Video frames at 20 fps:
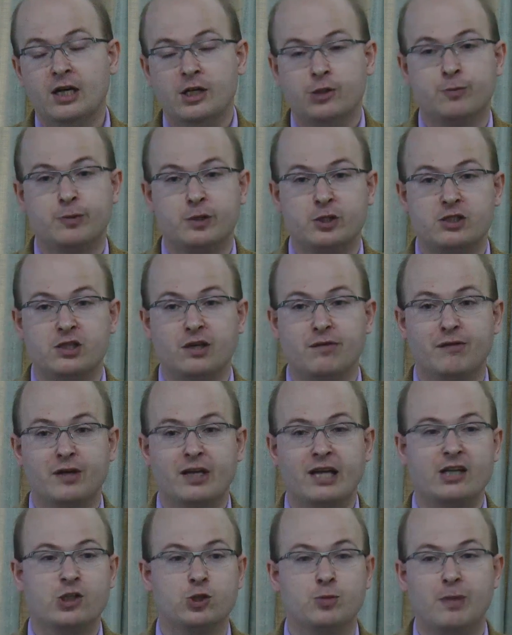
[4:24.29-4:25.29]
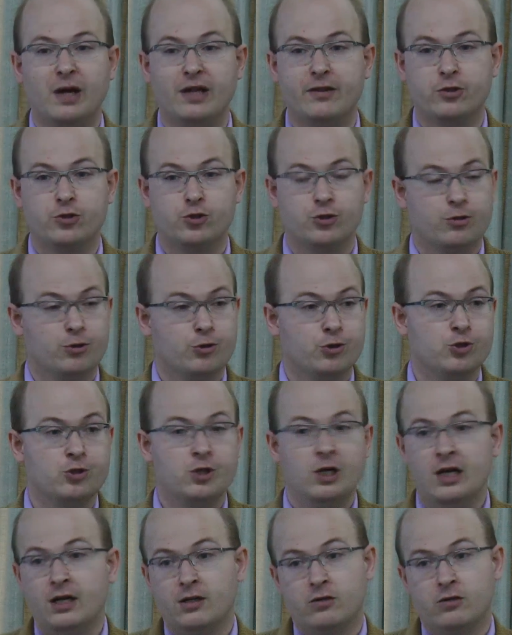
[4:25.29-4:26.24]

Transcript: specific expenditures.